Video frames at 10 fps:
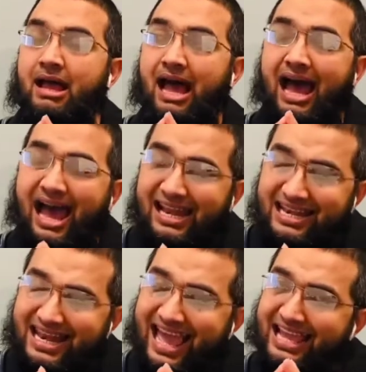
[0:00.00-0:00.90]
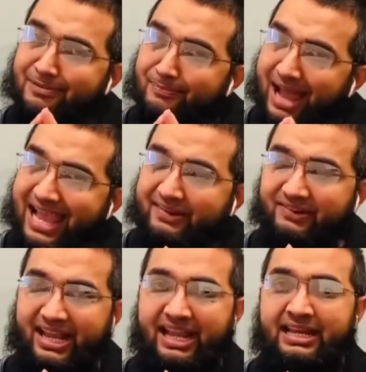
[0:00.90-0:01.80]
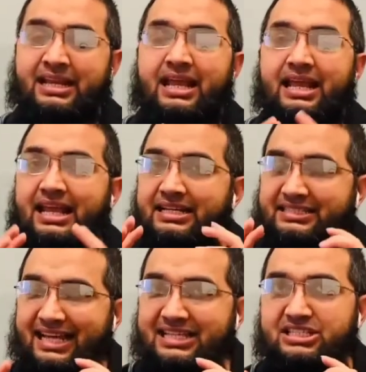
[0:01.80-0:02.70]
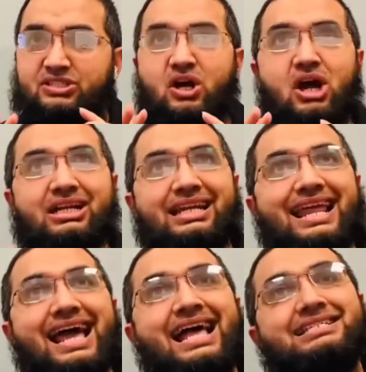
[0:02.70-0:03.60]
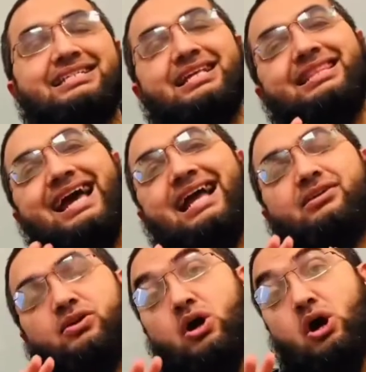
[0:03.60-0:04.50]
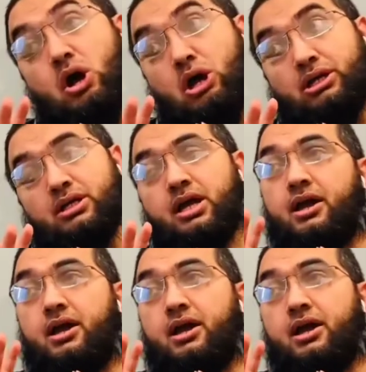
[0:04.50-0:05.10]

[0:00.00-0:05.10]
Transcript: unlike migraine, it does not last that long.